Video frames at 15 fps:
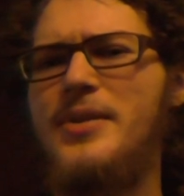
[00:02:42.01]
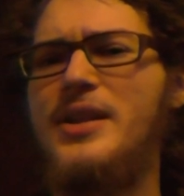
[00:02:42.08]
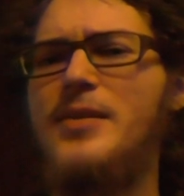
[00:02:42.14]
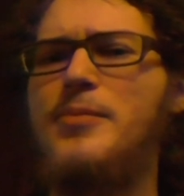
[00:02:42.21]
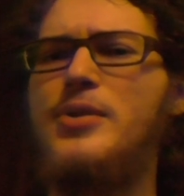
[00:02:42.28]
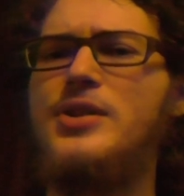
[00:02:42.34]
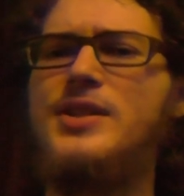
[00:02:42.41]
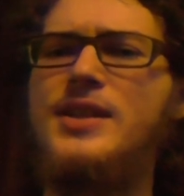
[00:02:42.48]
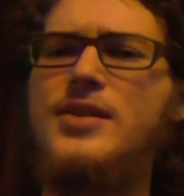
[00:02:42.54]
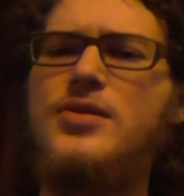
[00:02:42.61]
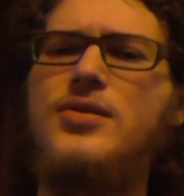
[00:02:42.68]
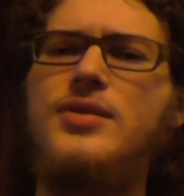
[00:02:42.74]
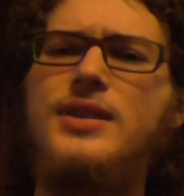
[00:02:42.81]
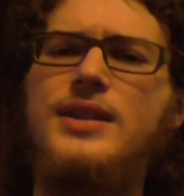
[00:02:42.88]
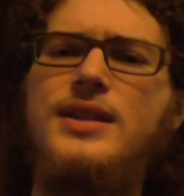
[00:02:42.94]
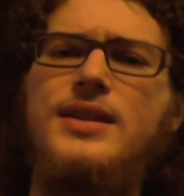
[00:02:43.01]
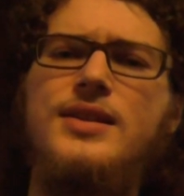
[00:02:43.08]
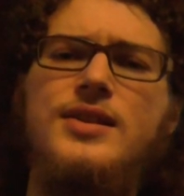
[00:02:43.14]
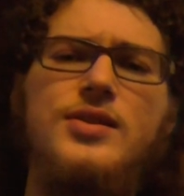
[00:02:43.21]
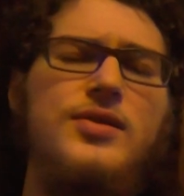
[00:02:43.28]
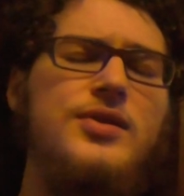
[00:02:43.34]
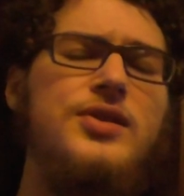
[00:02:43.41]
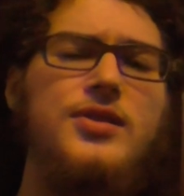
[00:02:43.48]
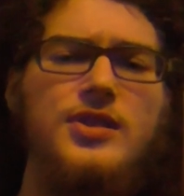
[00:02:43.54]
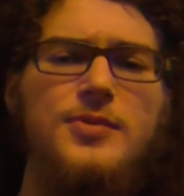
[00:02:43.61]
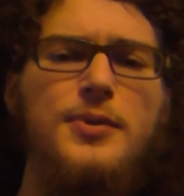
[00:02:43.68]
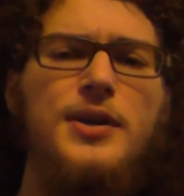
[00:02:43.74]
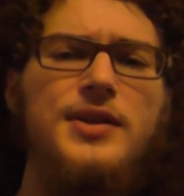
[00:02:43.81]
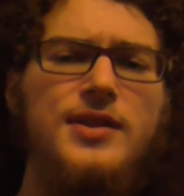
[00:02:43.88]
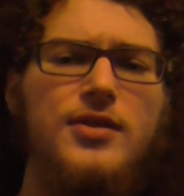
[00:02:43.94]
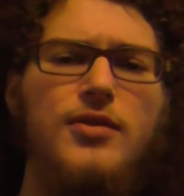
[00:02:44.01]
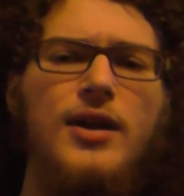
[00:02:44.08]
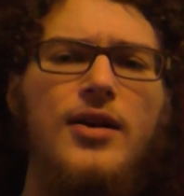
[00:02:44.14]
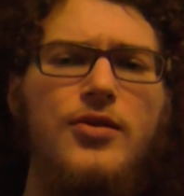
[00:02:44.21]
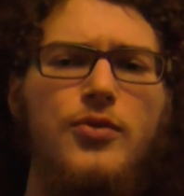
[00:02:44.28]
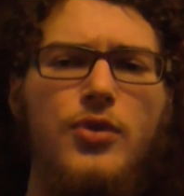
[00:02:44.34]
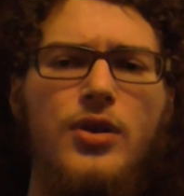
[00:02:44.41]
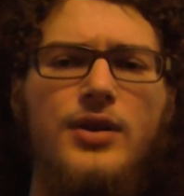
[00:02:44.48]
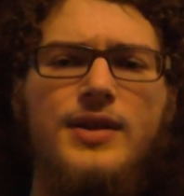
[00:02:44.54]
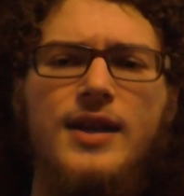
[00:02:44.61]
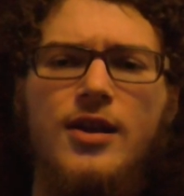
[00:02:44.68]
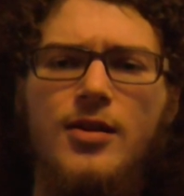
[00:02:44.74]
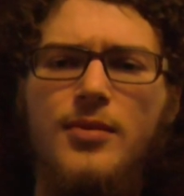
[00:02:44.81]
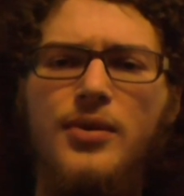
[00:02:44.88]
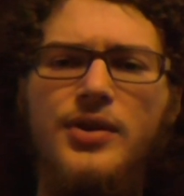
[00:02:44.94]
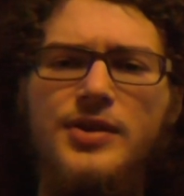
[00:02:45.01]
but like particularly, so the spawns in Ground War are terrible.